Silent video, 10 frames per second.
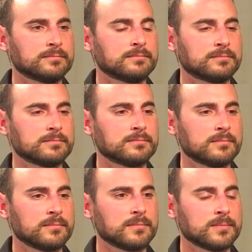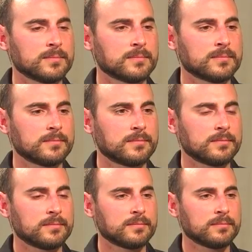prevention funds, we
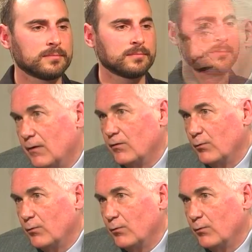have more fires.